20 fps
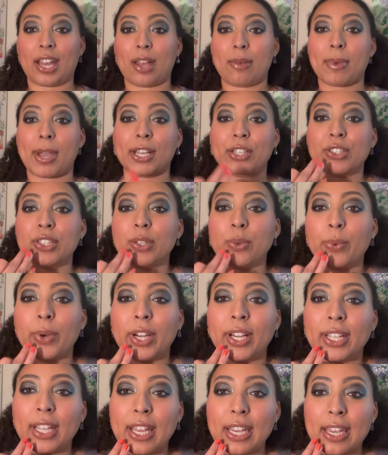I'm actually
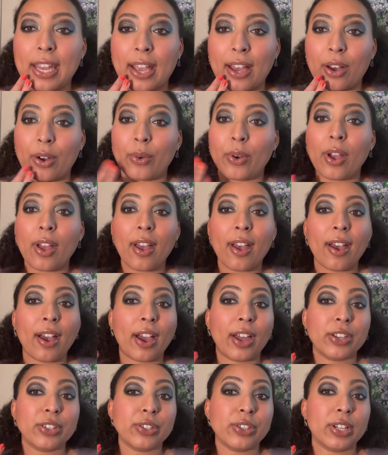wearing it now
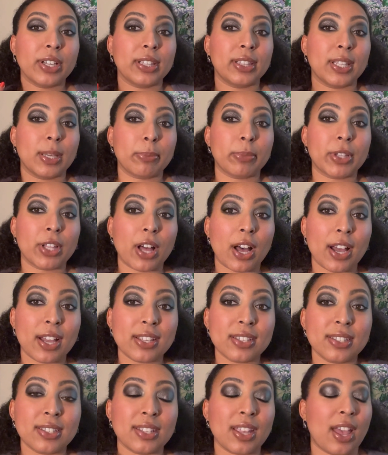under a lip
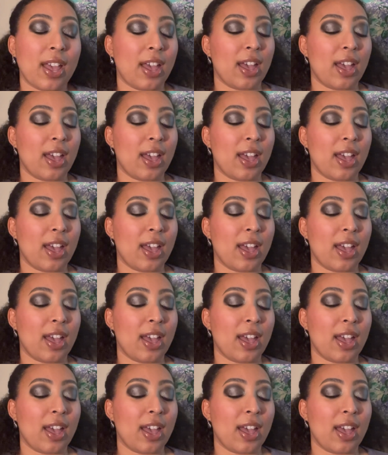gloss.